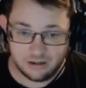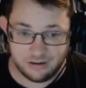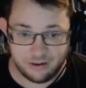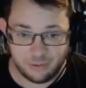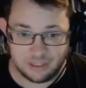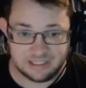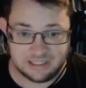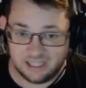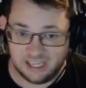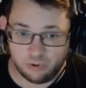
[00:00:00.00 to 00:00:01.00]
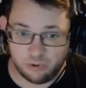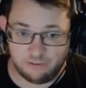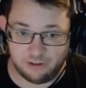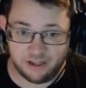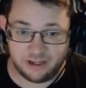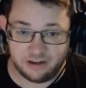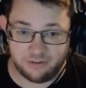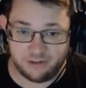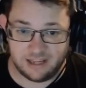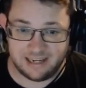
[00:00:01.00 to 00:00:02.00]
Which is the equivalent of,
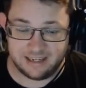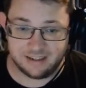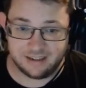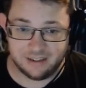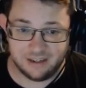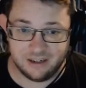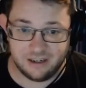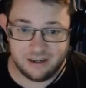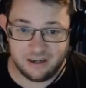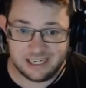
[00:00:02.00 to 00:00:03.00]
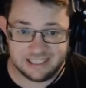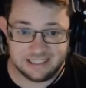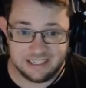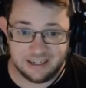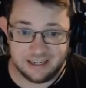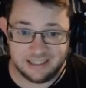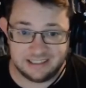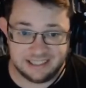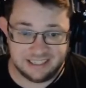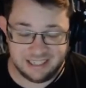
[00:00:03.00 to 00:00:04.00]
1990
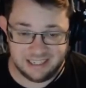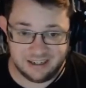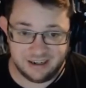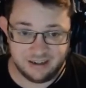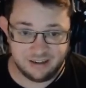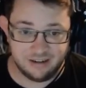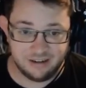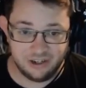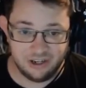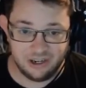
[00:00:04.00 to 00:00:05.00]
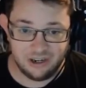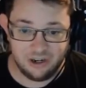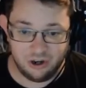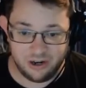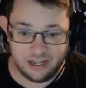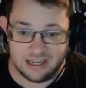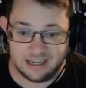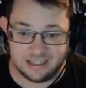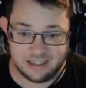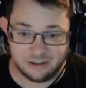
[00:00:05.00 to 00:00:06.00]
in
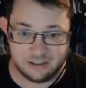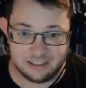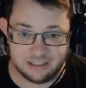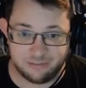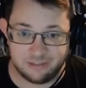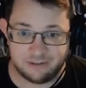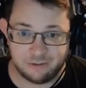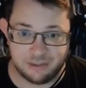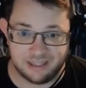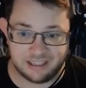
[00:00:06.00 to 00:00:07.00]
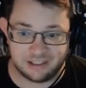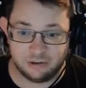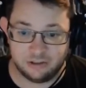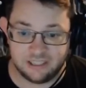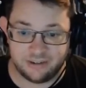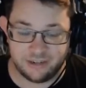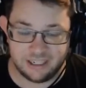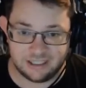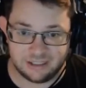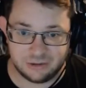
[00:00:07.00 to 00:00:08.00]
non-handheld systems. You have to be, 2
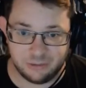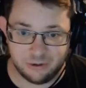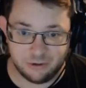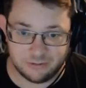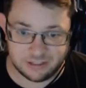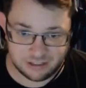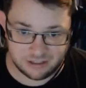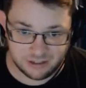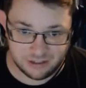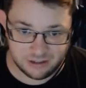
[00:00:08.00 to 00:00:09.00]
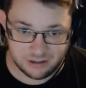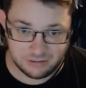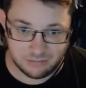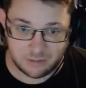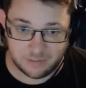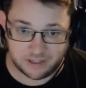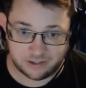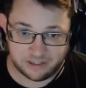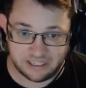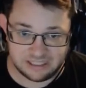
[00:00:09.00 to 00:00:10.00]
generations removed to... Maybe 3
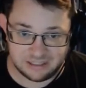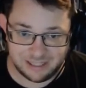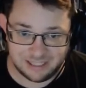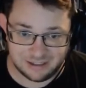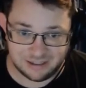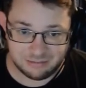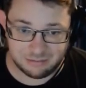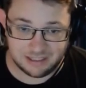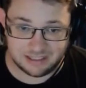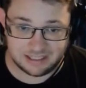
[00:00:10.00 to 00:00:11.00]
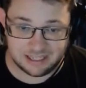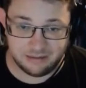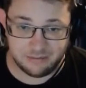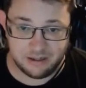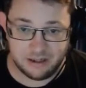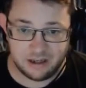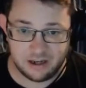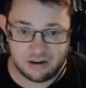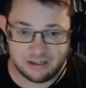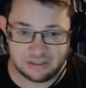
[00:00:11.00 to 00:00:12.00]
to make it be the same.
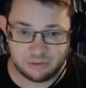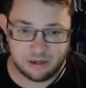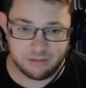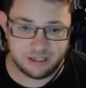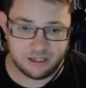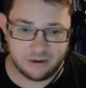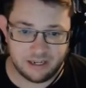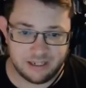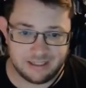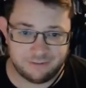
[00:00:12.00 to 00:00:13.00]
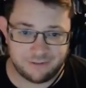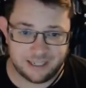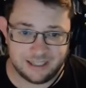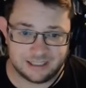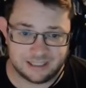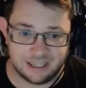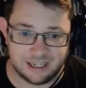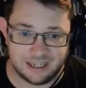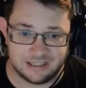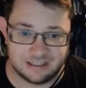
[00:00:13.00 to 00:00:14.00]
Alright, so where am I going? I need to find this
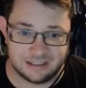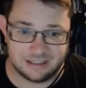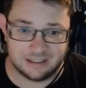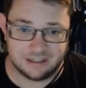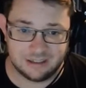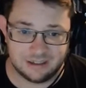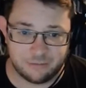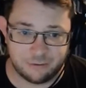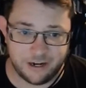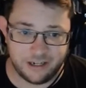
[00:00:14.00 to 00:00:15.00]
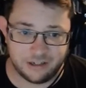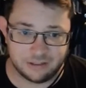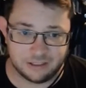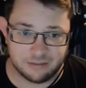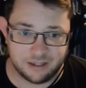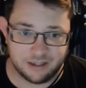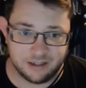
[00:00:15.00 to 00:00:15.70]
guy's friend or something.